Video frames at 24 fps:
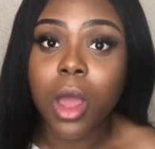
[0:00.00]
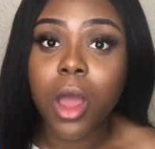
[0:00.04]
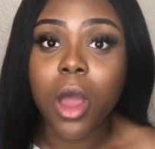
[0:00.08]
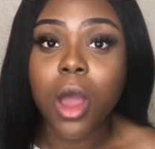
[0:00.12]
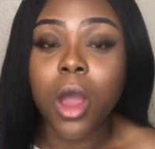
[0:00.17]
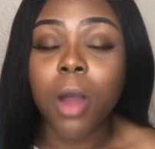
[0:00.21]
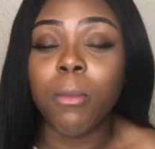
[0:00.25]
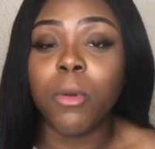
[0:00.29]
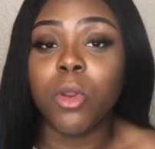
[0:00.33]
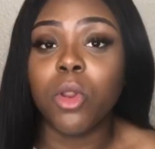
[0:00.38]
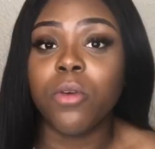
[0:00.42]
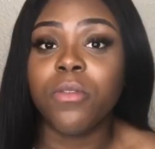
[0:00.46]
A
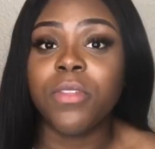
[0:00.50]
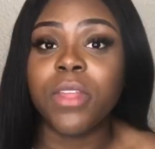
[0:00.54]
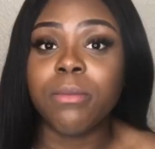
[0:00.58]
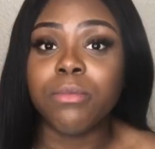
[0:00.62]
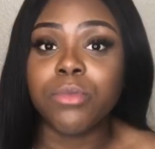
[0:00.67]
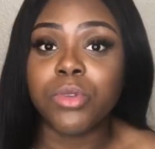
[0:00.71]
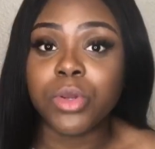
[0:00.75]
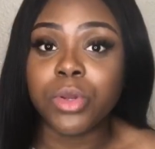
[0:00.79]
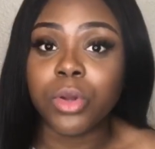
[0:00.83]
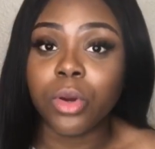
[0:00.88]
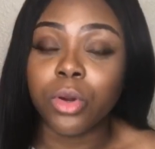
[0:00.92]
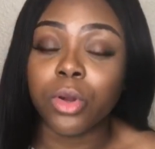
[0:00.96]
lot of them
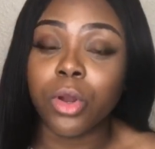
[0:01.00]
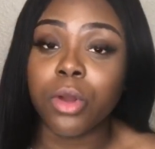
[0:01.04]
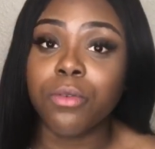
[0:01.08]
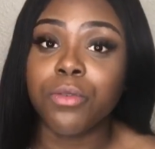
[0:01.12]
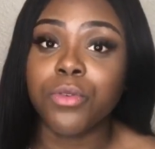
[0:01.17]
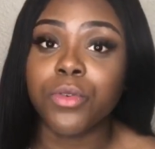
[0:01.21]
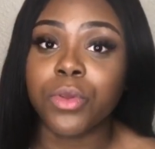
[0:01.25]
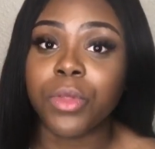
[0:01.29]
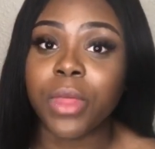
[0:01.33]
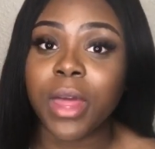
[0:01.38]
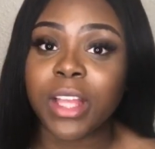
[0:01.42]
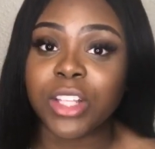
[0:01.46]
do not go
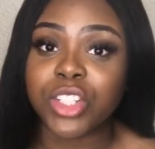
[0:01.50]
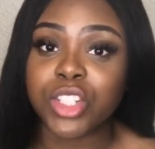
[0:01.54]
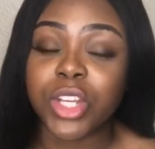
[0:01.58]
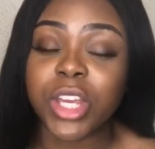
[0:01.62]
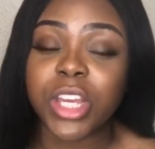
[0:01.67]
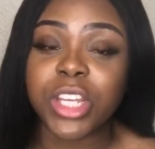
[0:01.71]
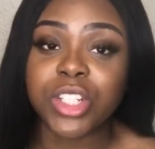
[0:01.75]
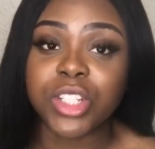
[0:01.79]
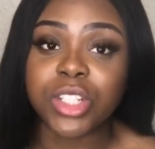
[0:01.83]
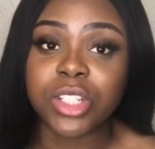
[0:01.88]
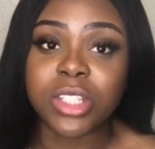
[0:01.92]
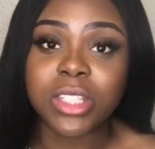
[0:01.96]
through the
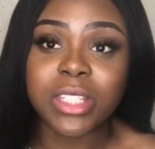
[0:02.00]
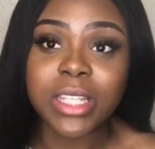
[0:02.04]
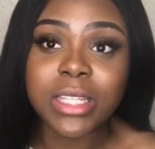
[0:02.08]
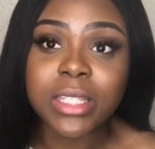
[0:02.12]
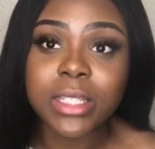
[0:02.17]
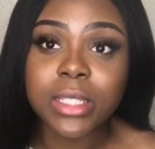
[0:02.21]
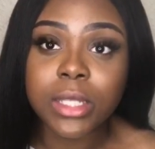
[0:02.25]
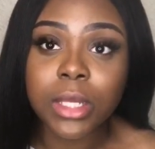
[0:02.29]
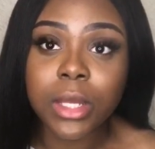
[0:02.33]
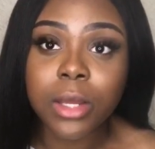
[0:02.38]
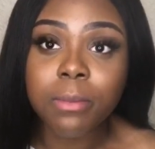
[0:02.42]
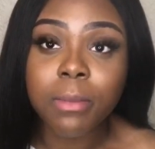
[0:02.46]
education
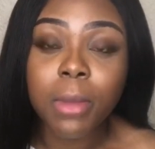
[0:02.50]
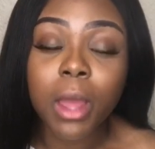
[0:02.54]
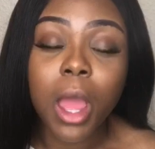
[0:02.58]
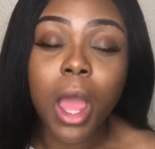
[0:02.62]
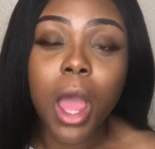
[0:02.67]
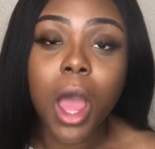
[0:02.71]
system,